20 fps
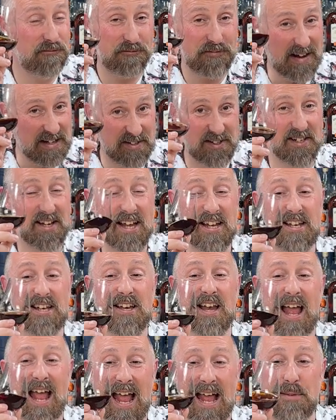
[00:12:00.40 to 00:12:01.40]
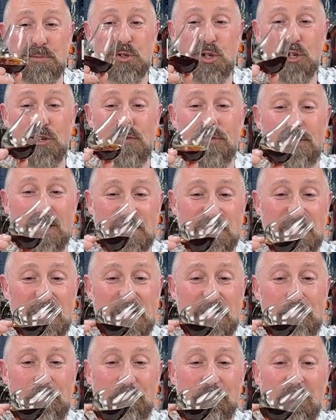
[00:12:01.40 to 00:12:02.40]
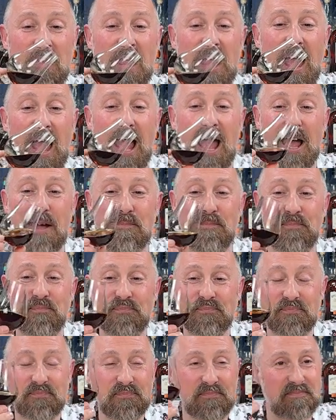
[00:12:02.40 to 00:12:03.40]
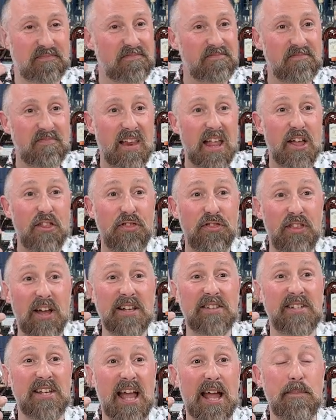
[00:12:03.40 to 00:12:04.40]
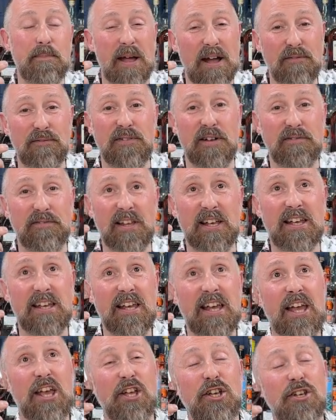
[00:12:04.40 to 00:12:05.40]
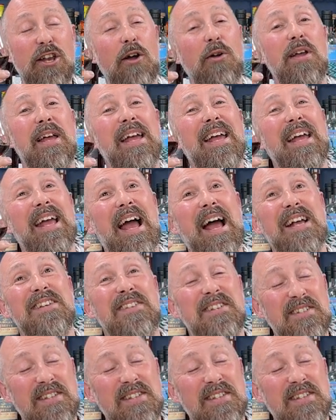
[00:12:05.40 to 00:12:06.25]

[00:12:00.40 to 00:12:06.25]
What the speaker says: fascinating, absolutely fascinating. £38.50, you know, as I